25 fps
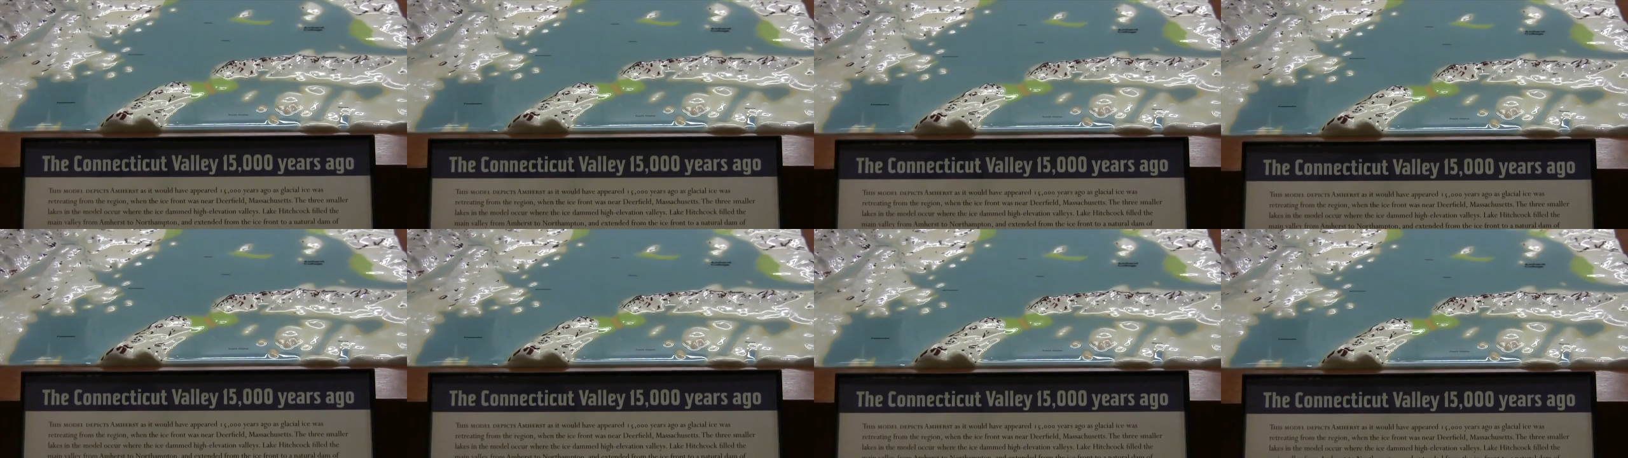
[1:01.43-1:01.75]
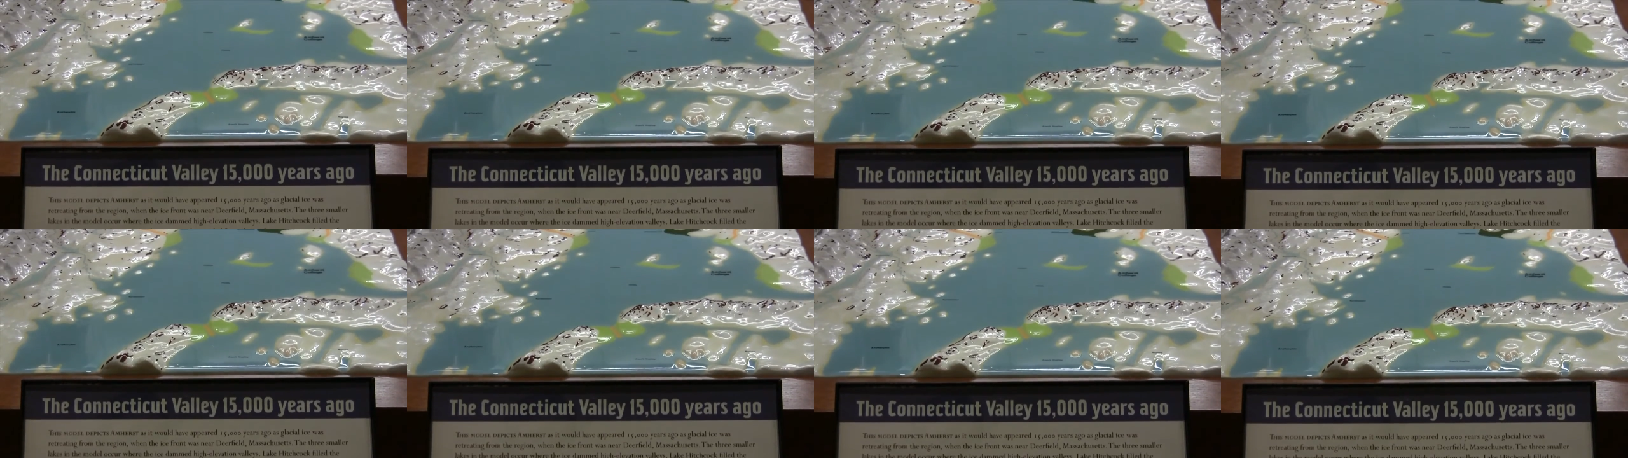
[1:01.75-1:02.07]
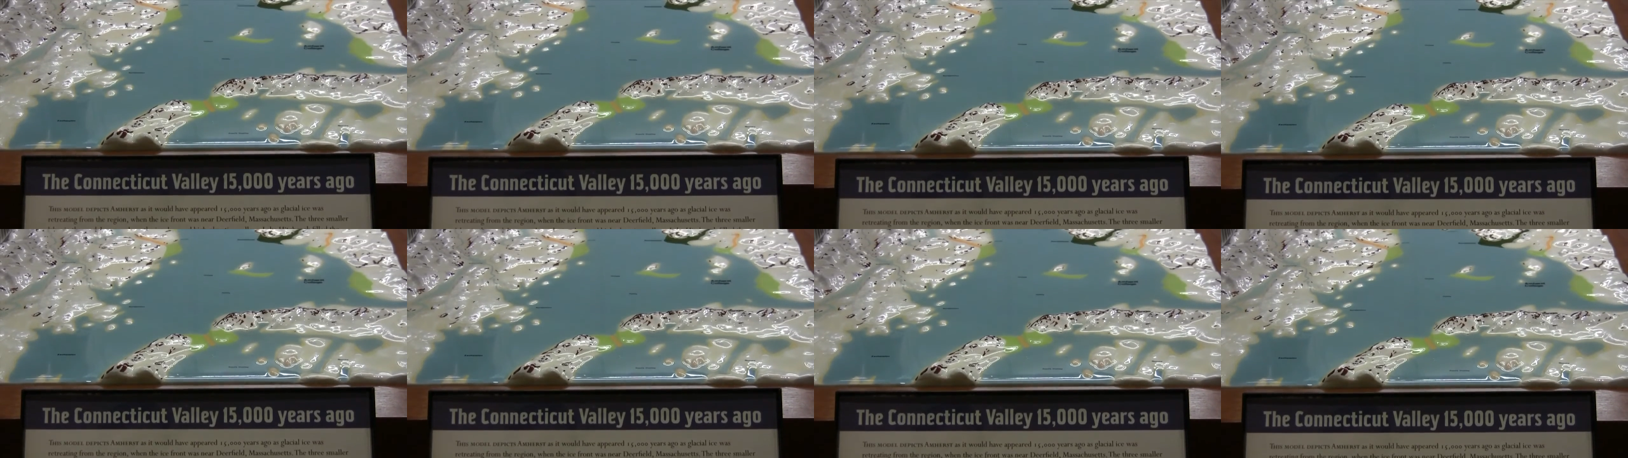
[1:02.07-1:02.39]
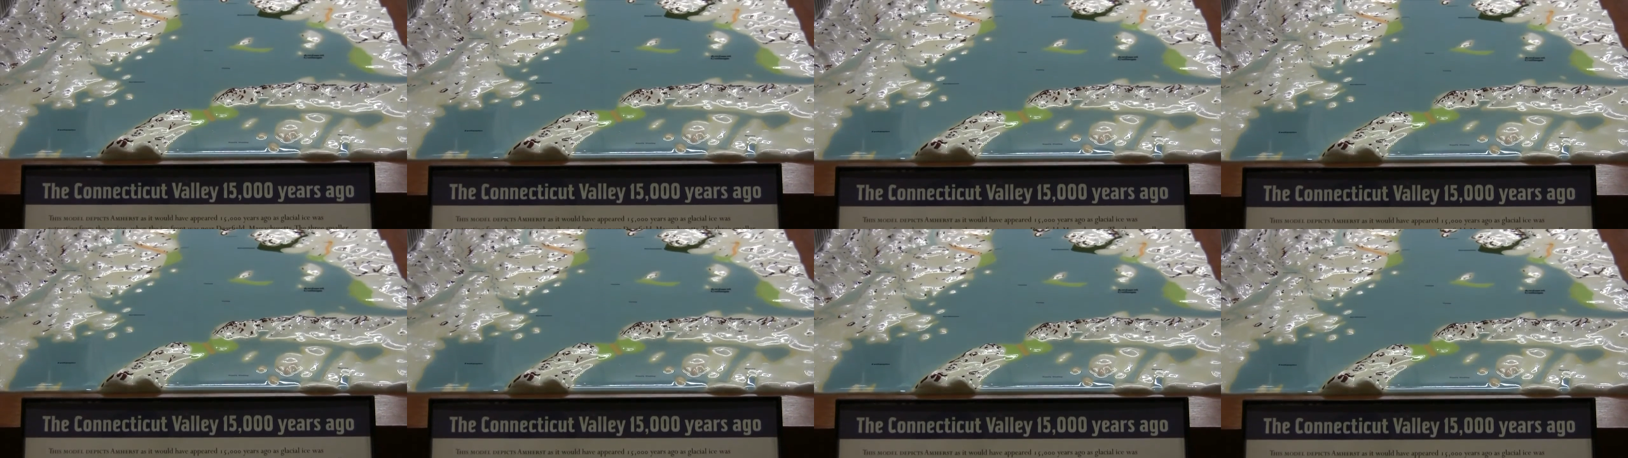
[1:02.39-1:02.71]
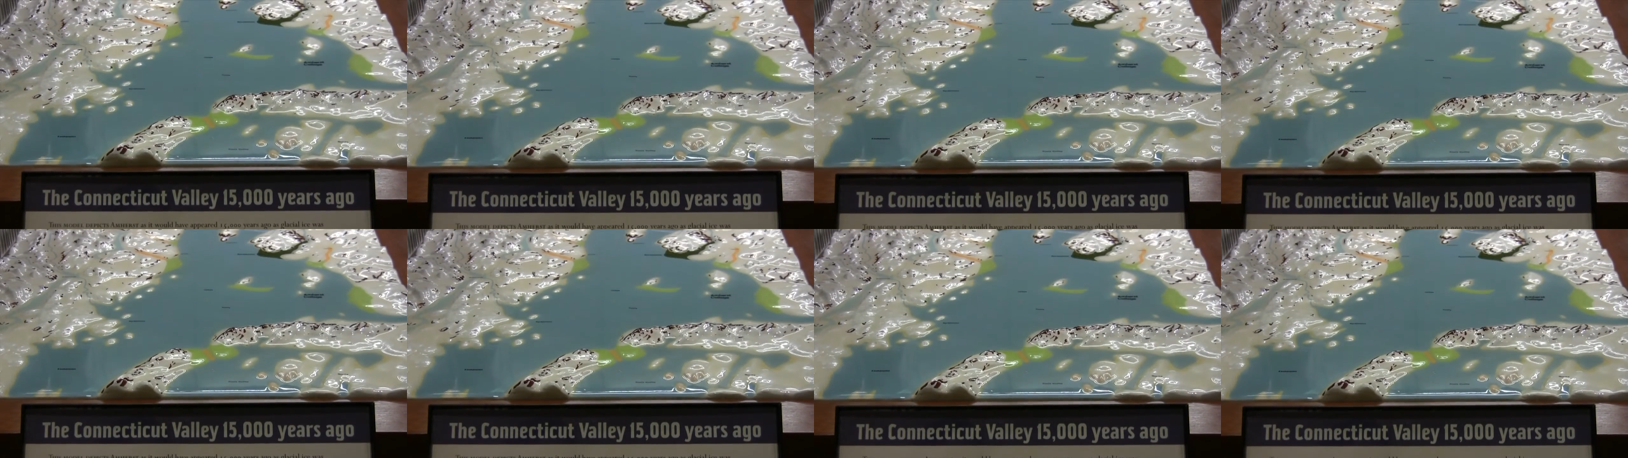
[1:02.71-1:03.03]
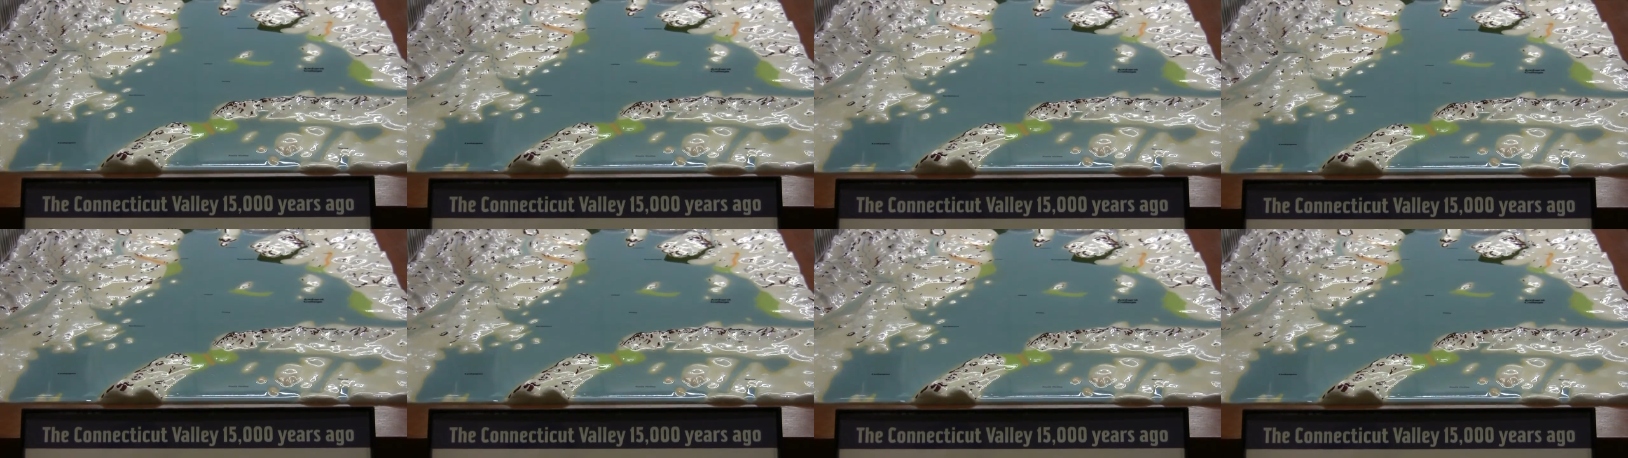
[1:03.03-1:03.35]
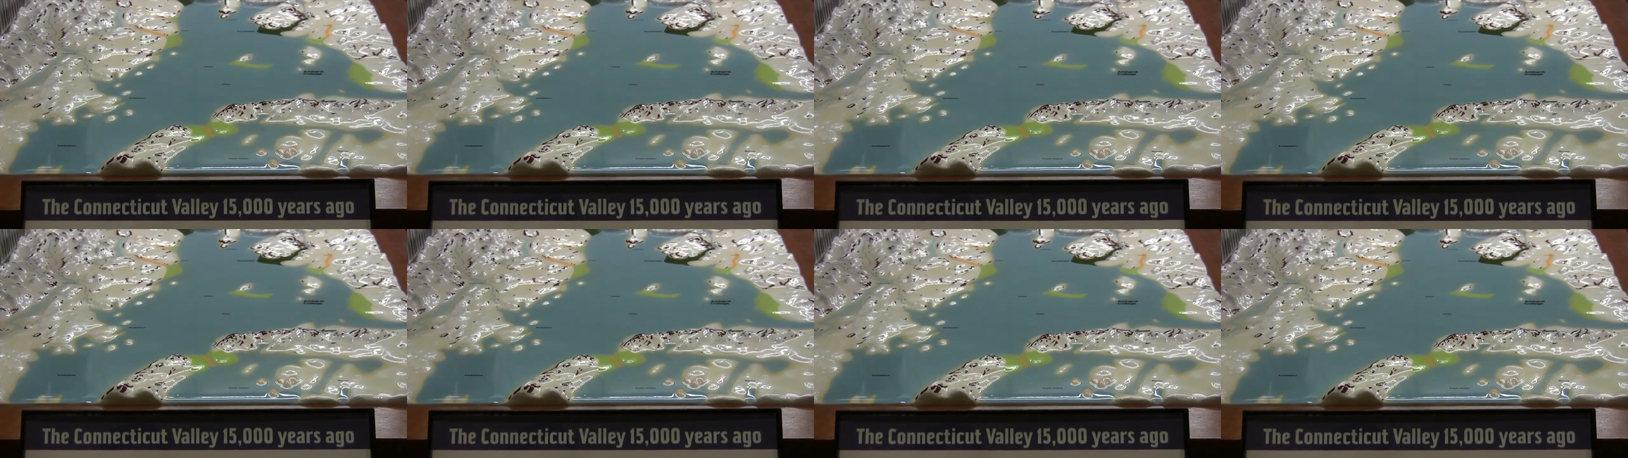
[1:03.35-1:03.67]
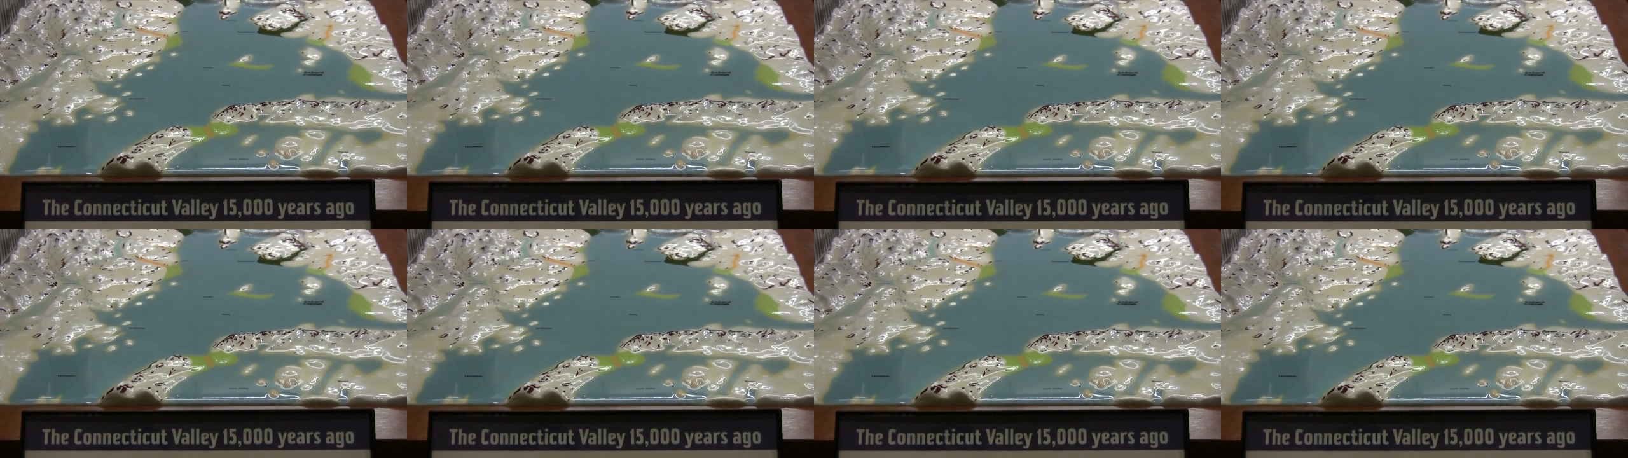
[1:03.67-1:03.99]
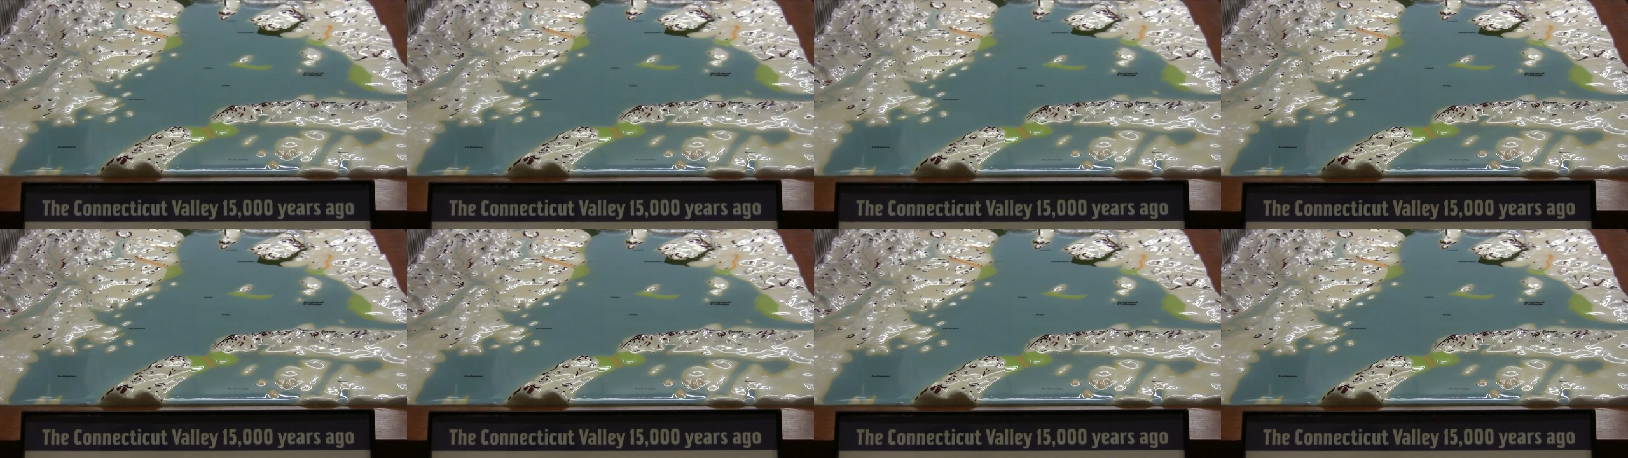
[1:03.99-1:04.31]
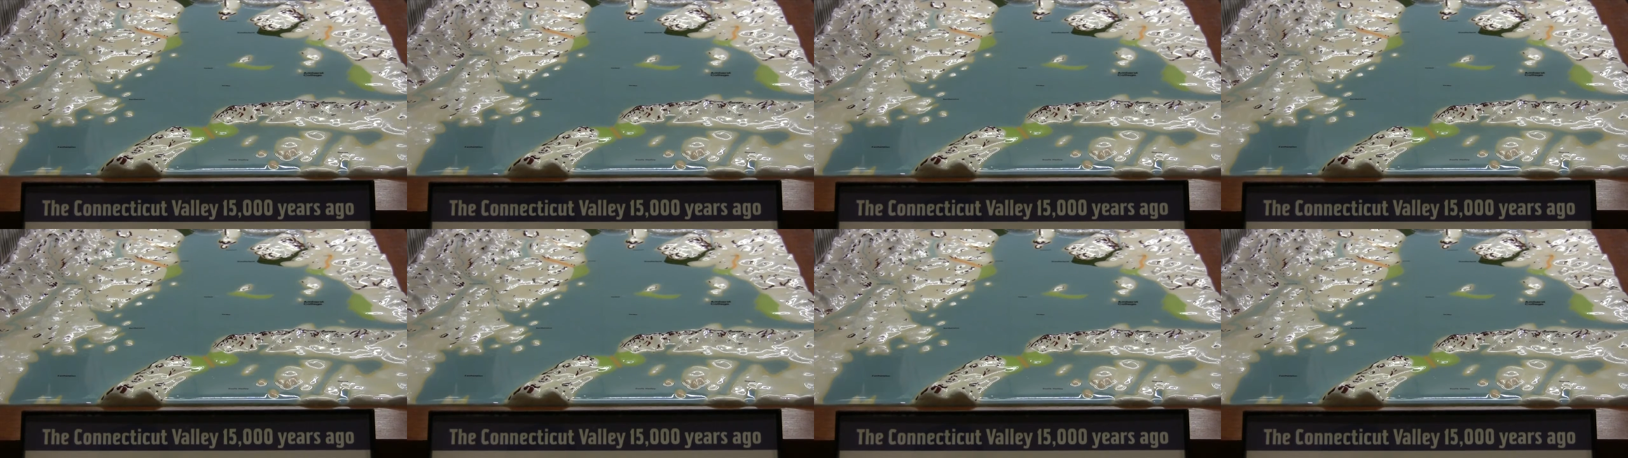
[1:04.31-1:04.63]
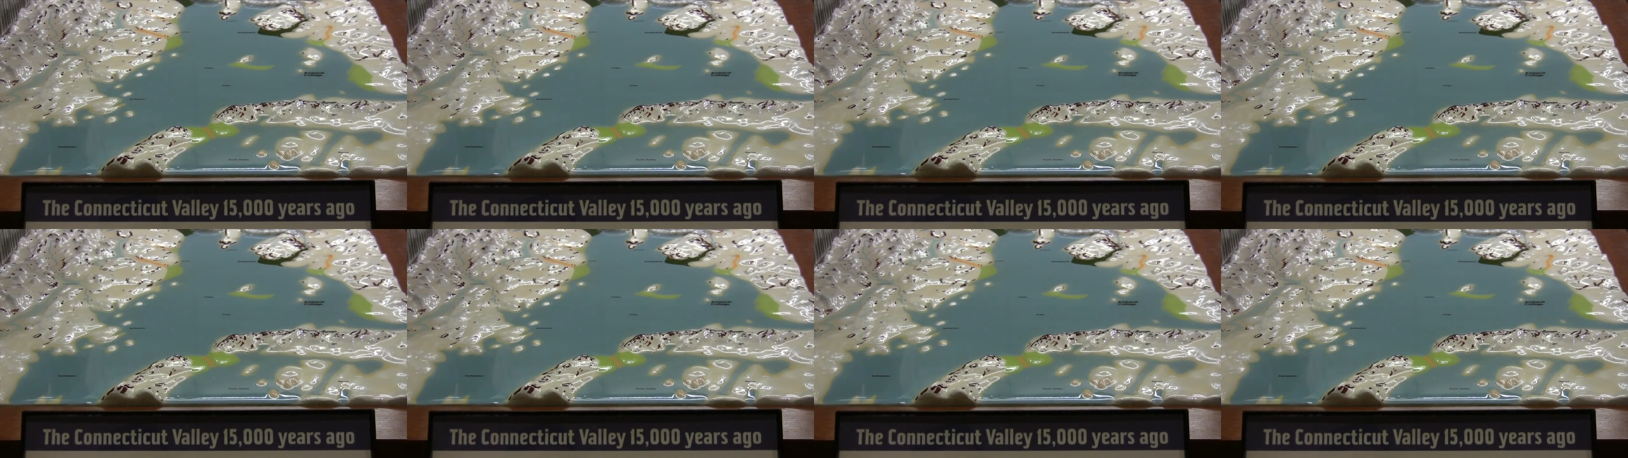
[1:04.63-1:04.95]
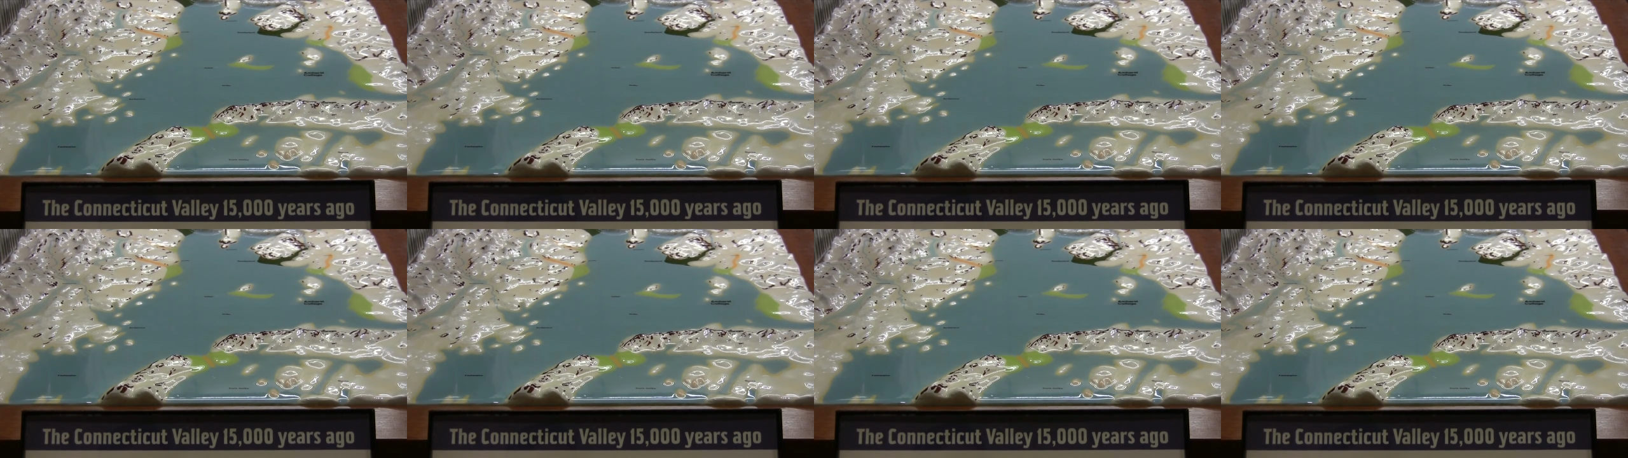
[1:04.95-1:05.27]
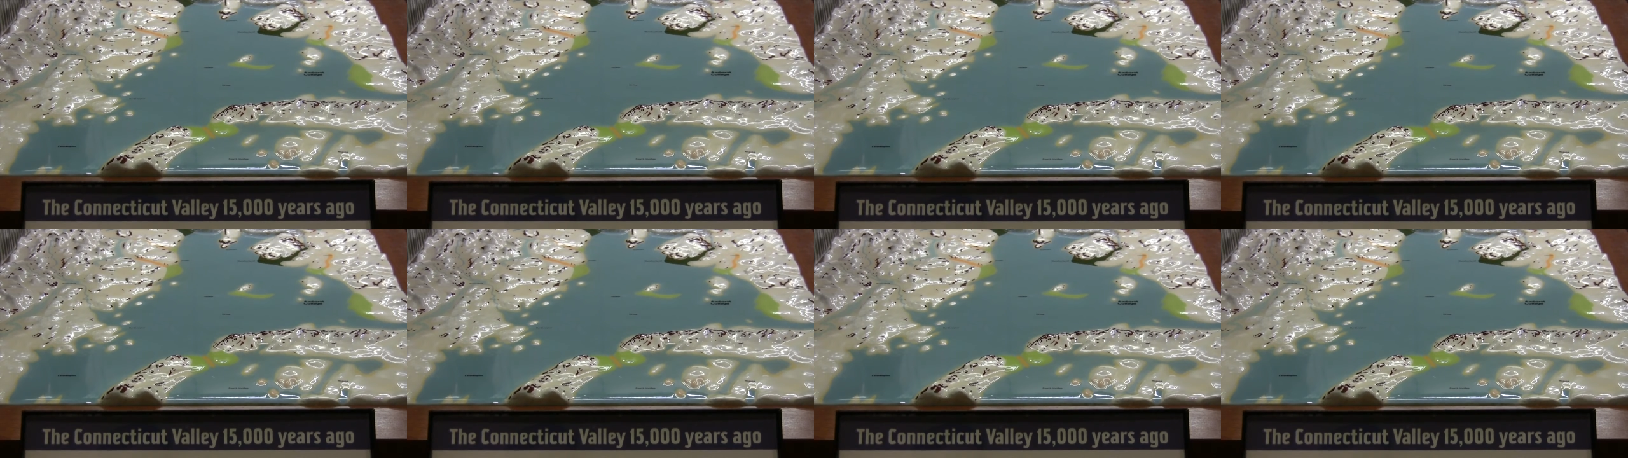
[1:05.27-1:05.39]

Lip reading: (no speaker visible)